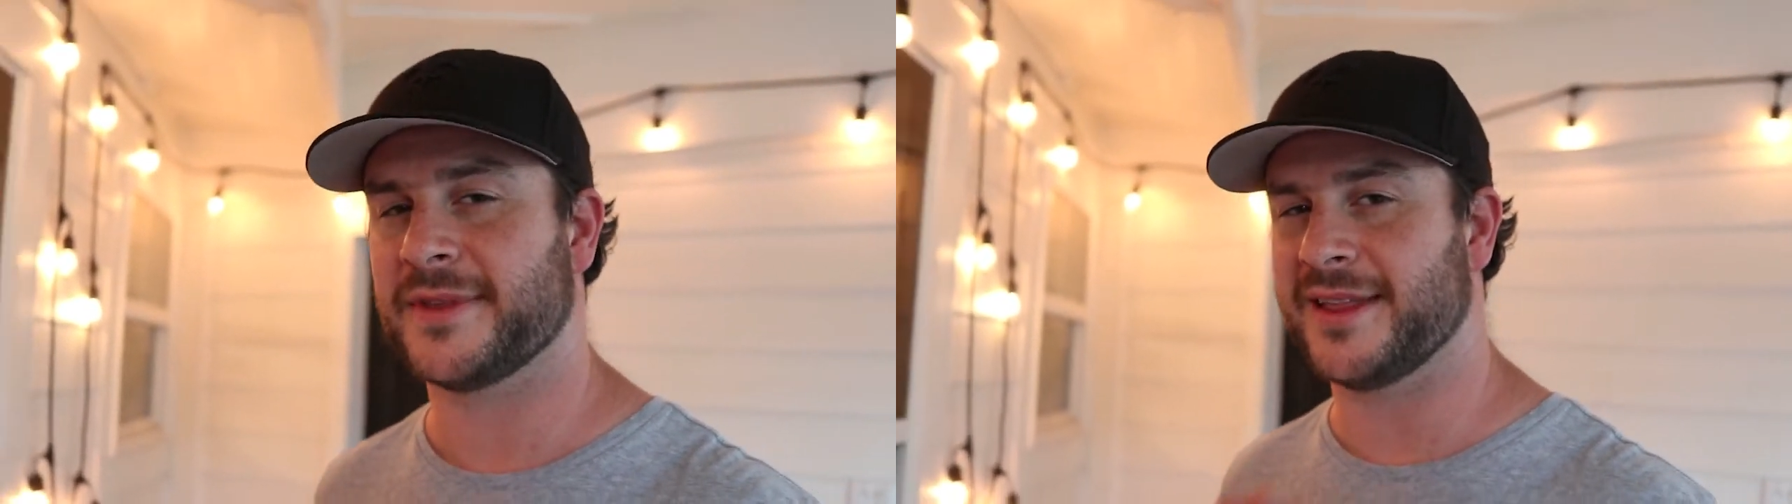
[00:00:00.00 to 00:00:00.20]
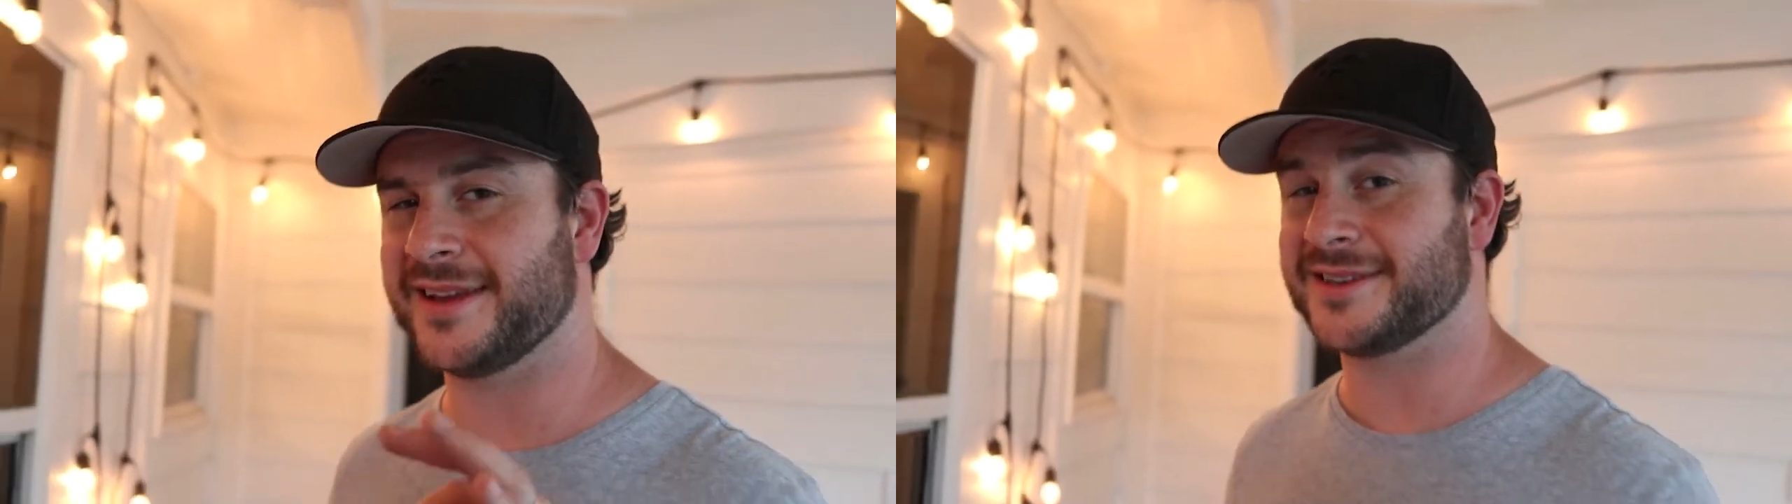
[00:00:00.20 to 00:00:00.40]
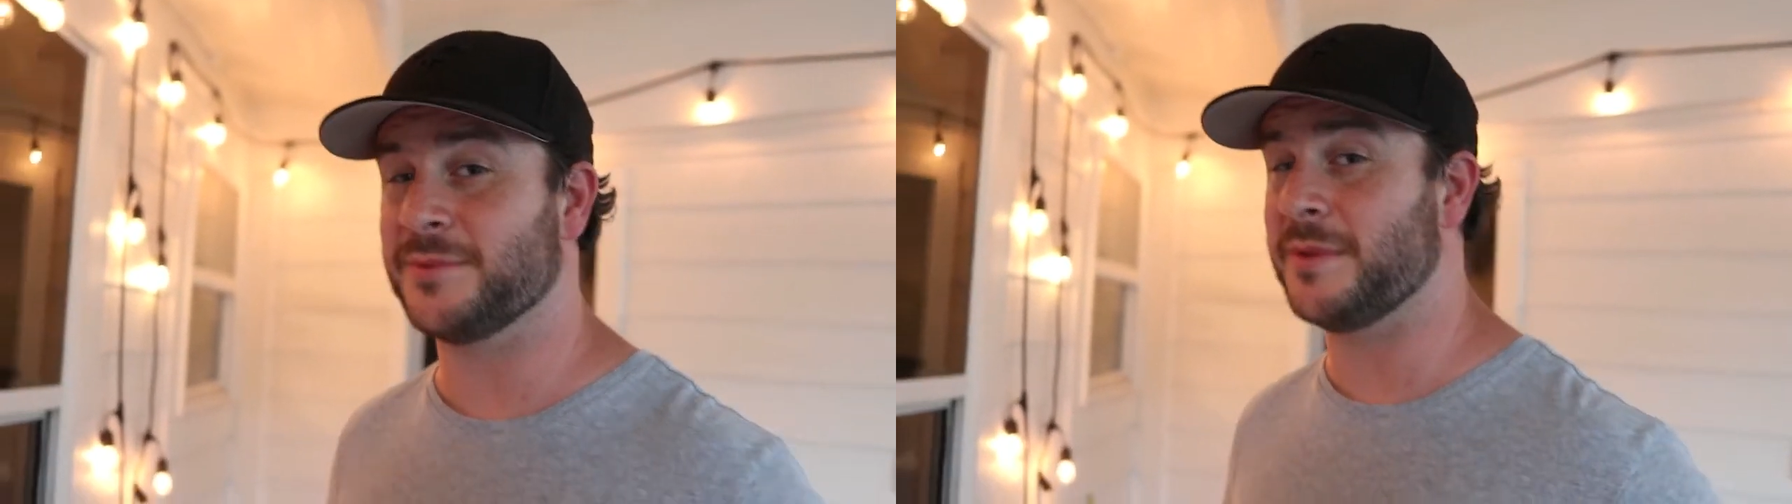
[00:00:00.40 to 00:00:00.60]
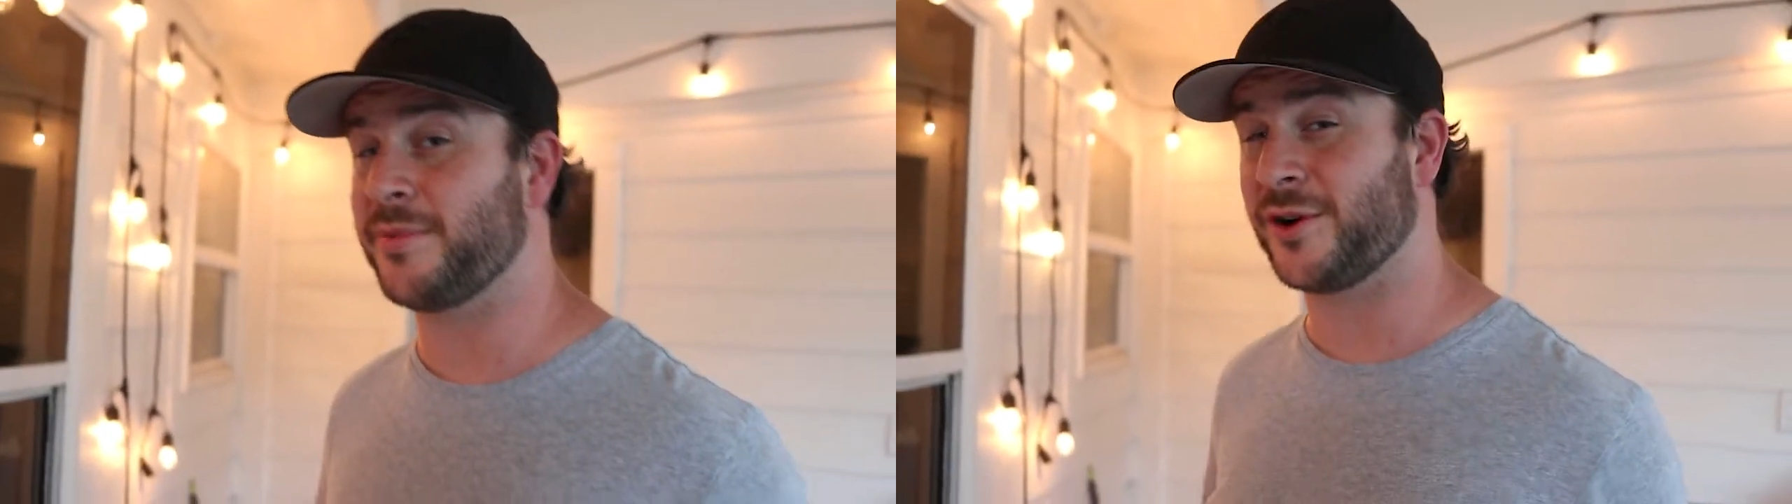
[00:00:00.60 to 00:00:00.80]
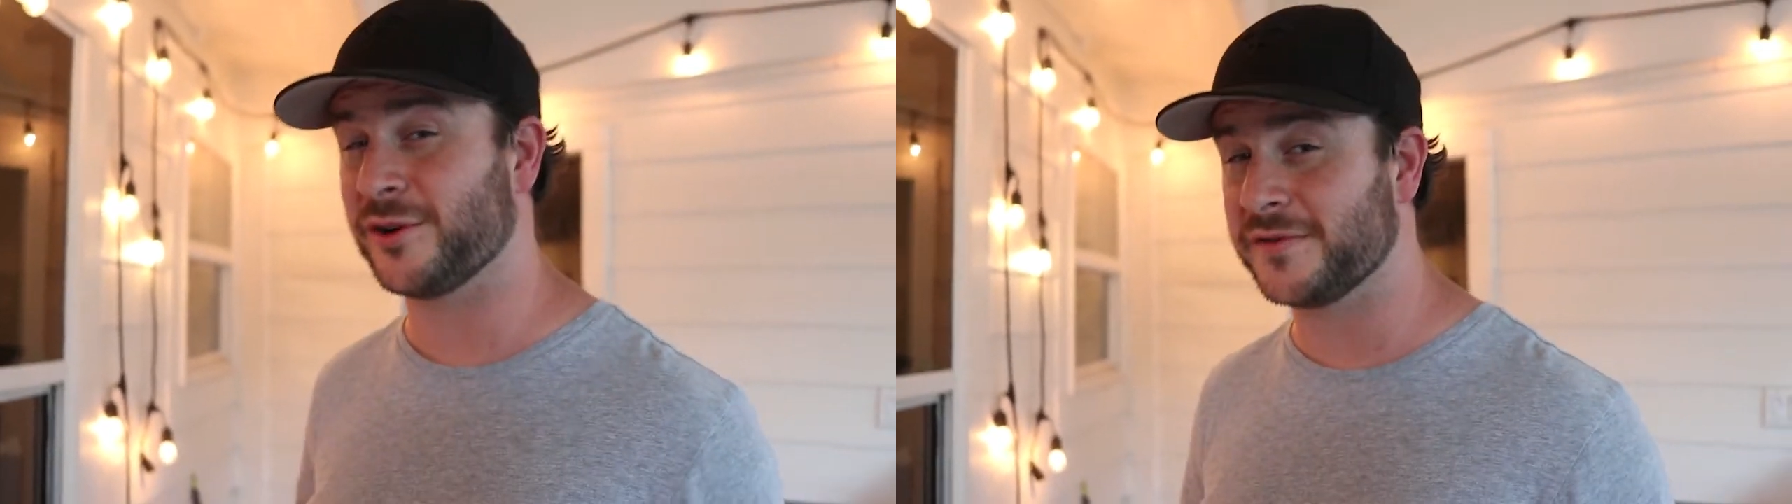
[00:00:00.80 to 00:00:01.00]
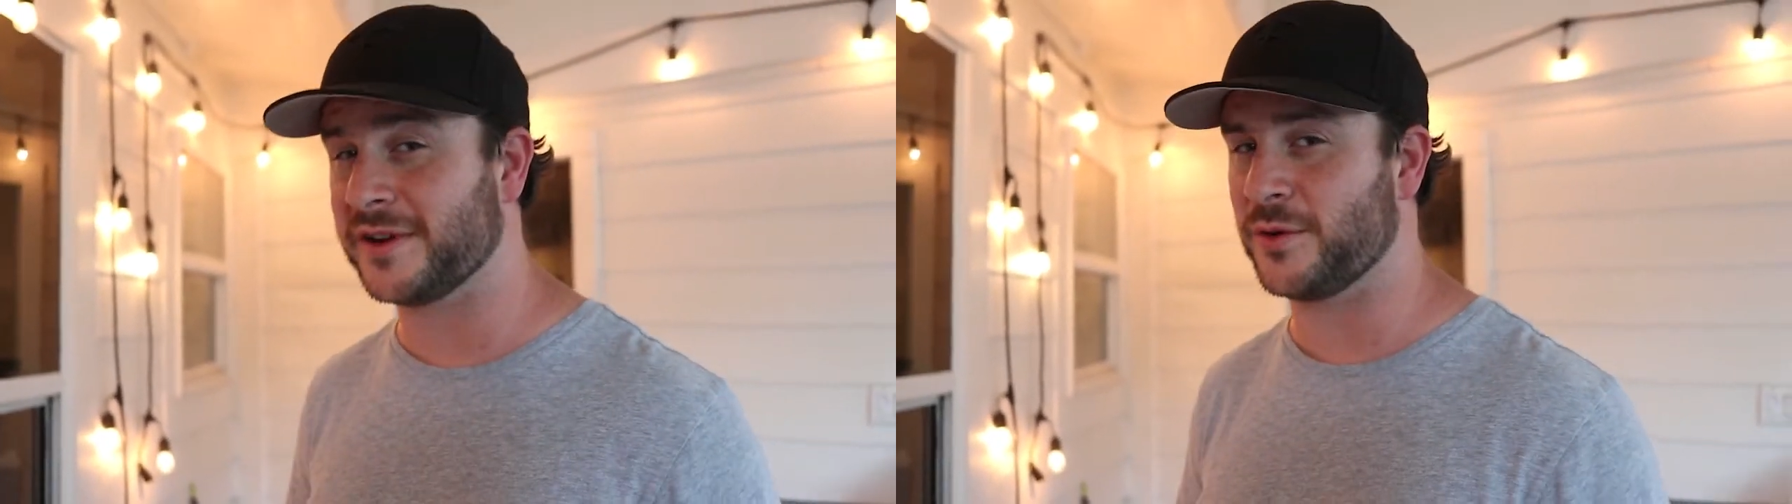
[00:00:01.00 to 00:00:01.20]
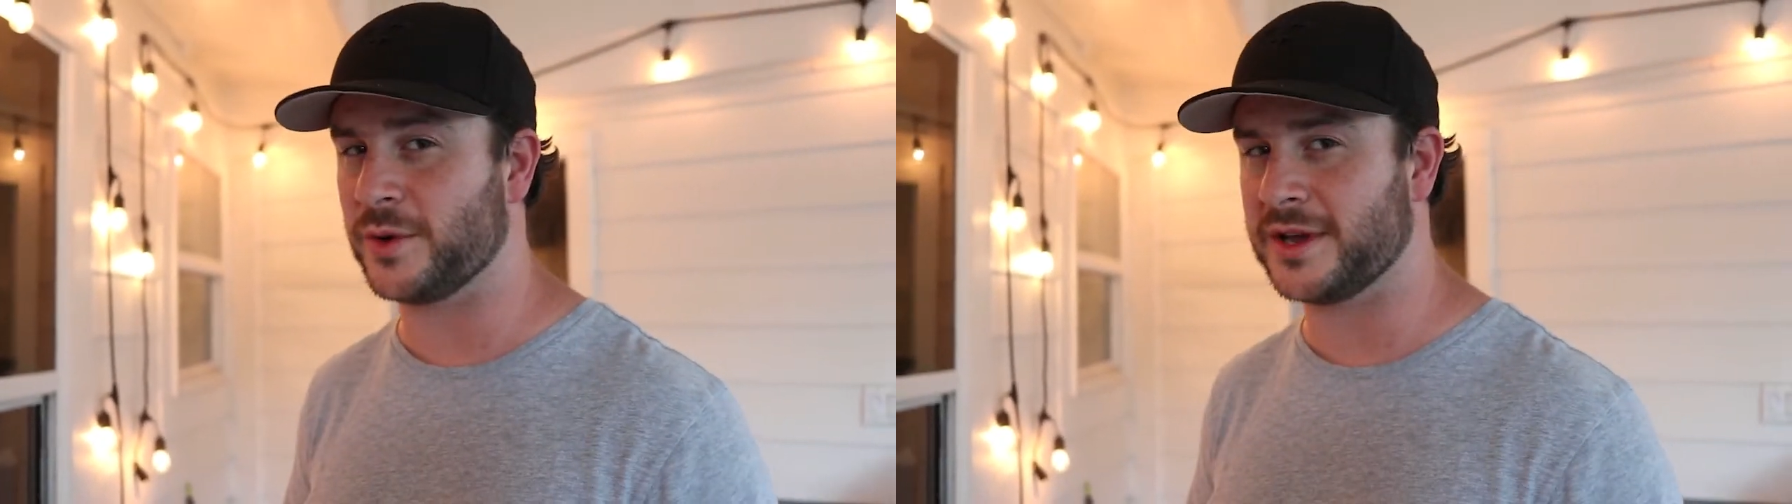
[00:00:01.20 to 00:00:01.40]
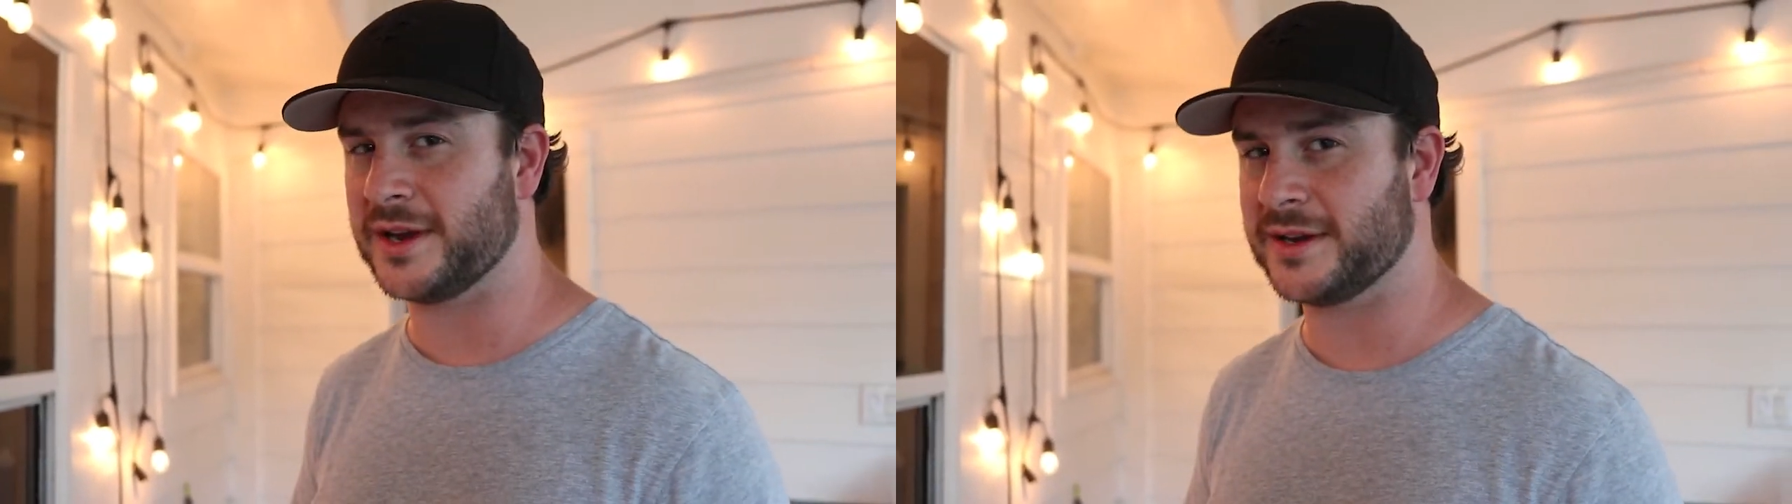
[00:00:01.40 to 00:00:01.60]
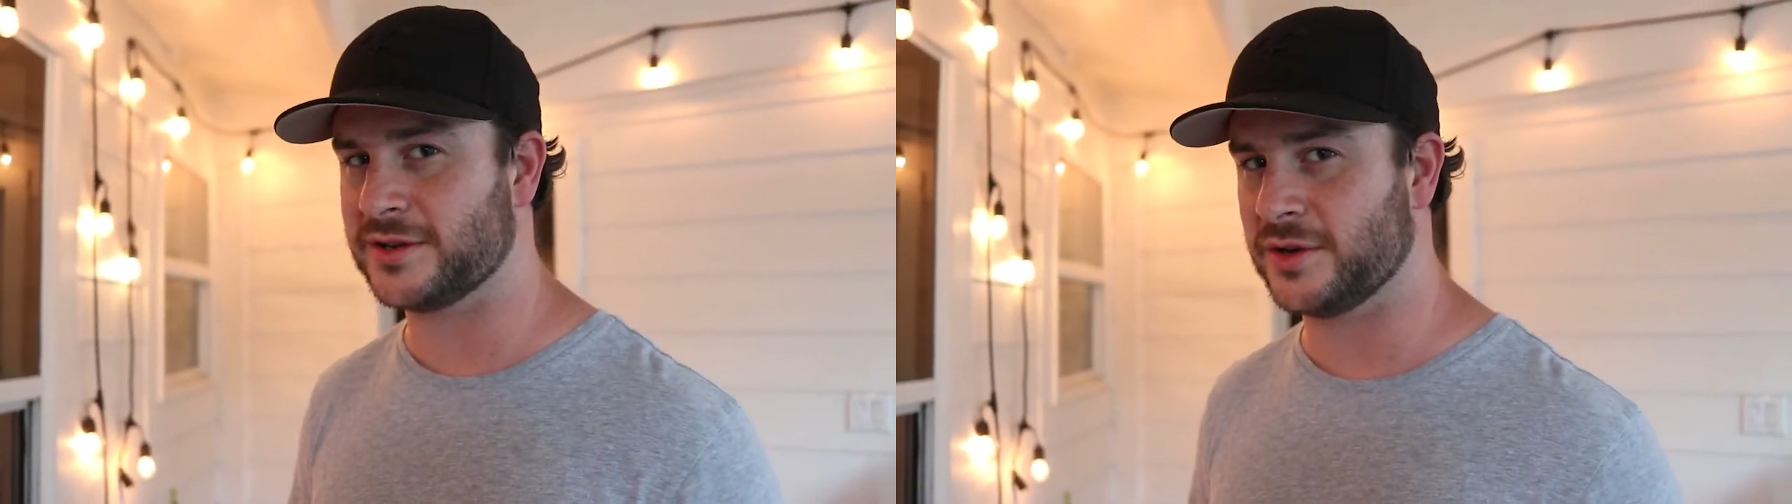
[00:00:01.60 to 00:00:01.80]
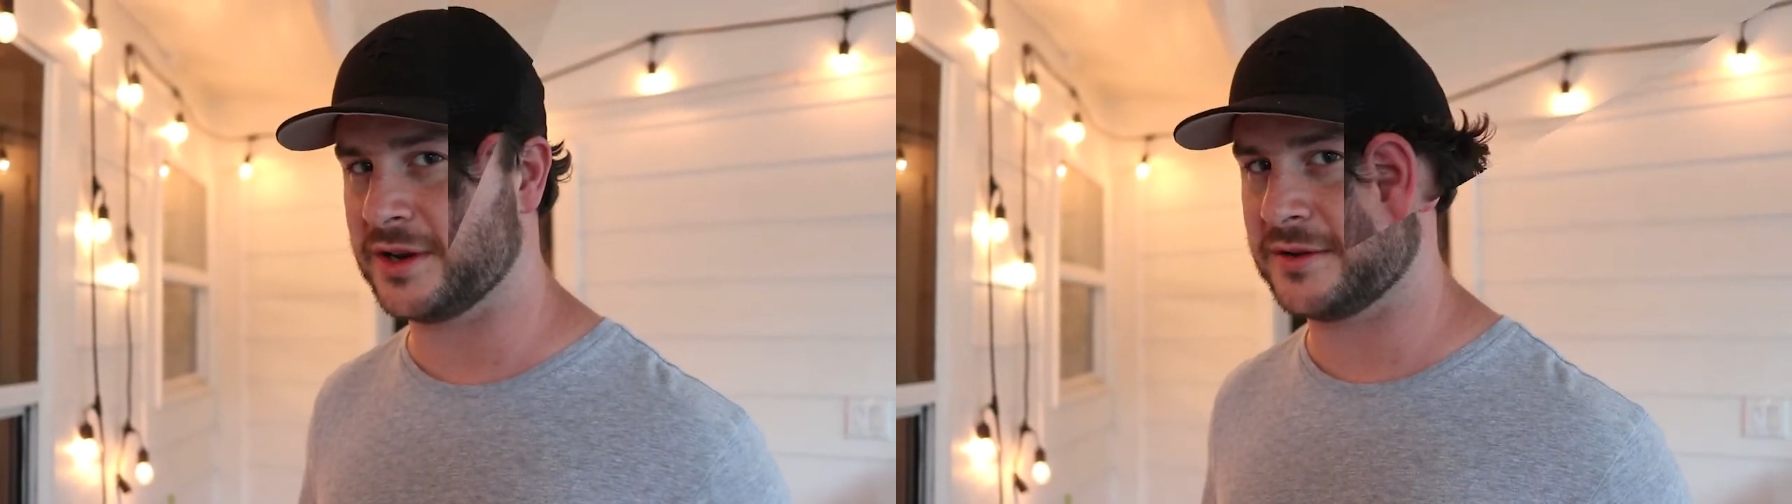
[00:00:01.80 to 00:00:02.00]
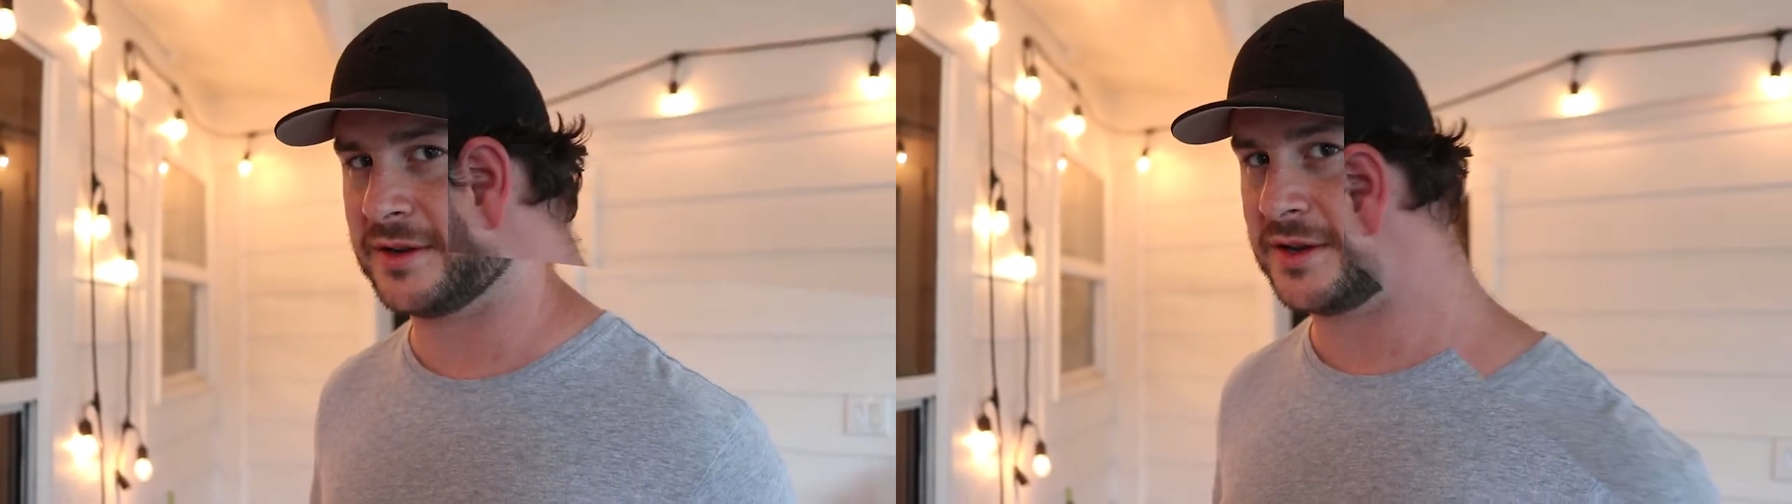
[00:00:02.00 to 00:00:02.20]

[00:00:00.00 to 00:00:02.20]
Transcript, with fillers: and then it's gonna be perfect when we get into it.